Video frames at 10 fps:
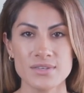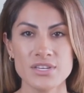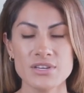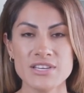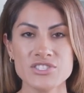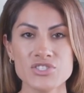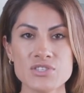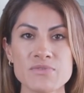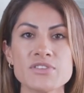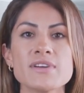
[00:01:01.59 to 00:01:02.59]
You can
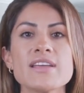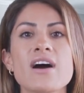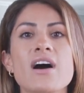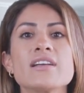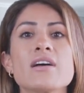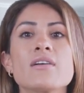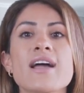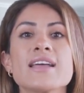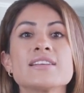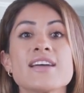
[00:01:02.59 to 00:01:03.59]
choose between auto
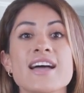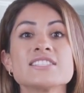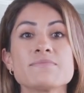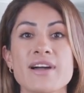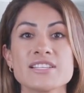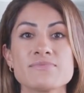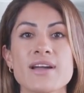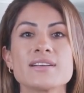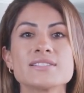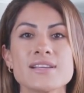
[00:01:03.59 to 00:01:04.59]
and customized
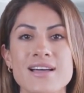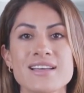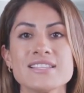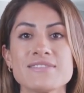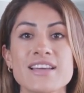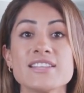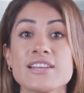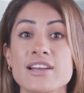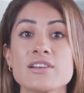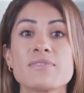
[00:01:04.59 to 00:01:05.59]
modes,
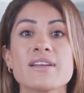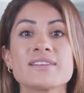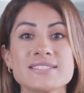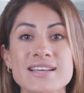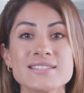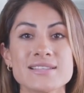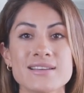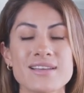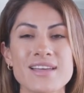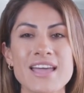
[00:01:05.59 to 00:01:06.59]
depending on your preferences.
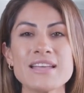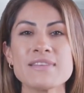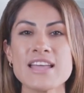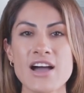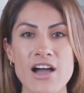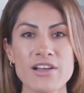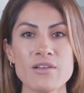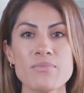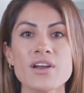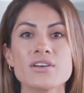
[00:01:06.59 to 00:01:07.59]
In the auto
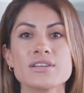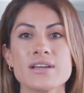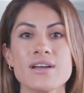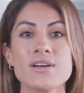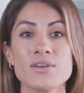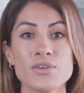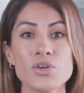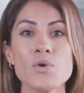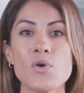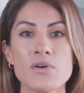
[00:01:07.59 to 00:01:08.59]
mode,
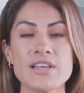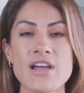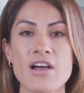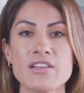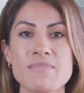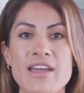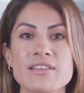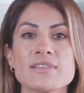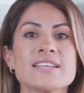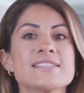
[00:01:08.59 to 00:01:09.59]
Kucoin
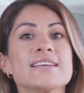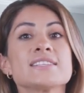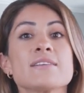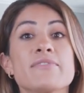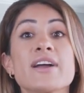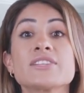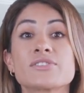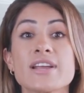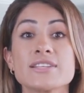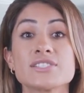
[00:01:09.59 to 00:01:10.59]
automatically sets the price
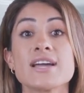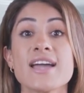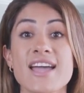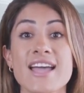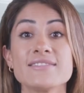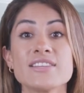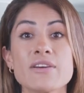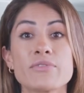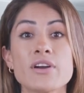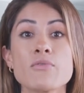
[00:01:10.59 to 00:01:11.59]
range and the
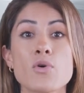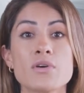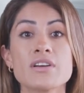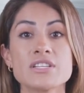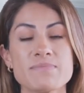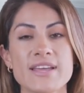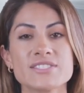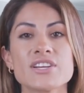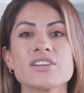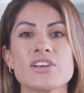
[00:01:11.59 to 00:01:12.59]
number of orders
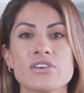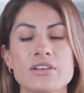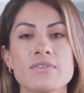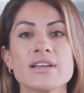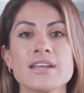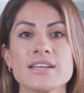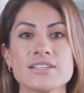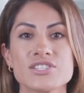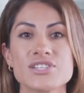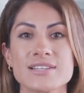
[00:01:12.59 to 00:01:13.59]
based on current market
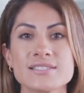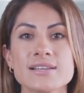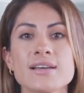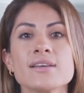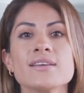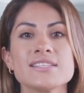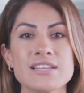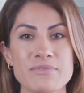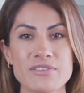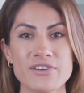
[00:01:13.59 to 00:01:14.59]
conditions,
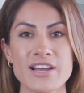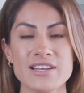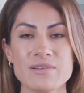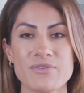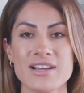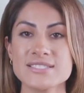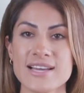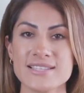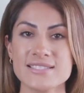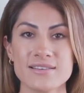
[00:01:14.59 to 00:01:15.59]
simplifying the
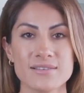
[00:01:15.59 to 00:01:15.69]
process.